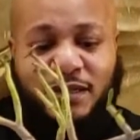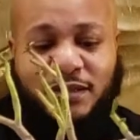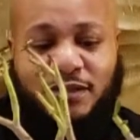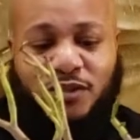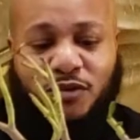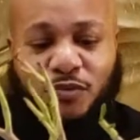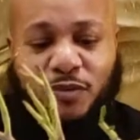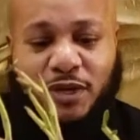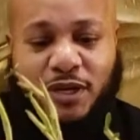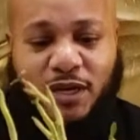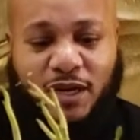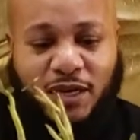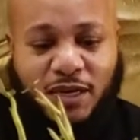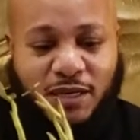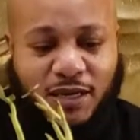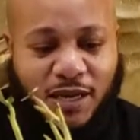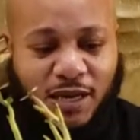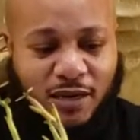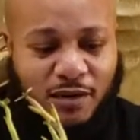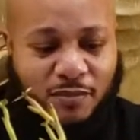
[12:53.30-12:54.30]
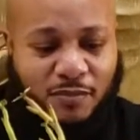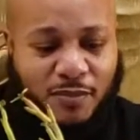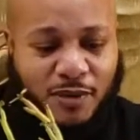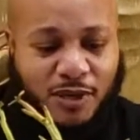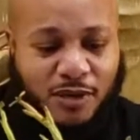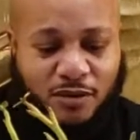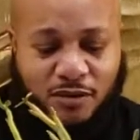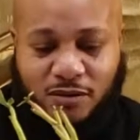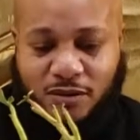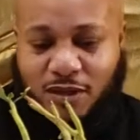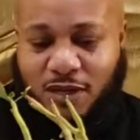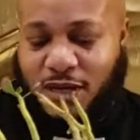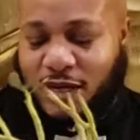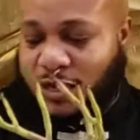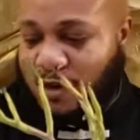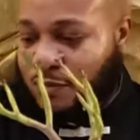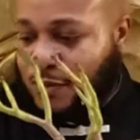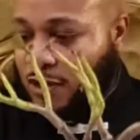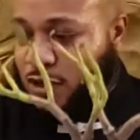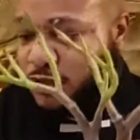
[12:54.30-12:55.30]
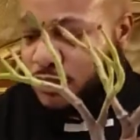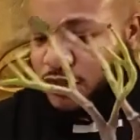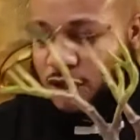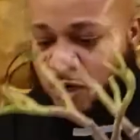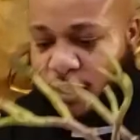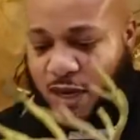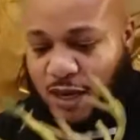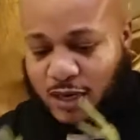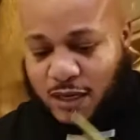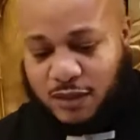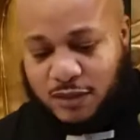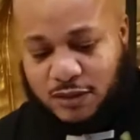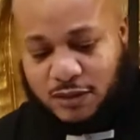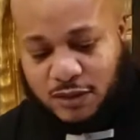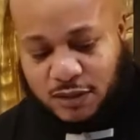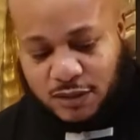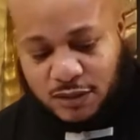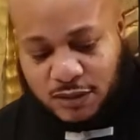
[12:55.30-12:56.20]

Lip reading: Do we cut it down the middle? We're gonna turn that into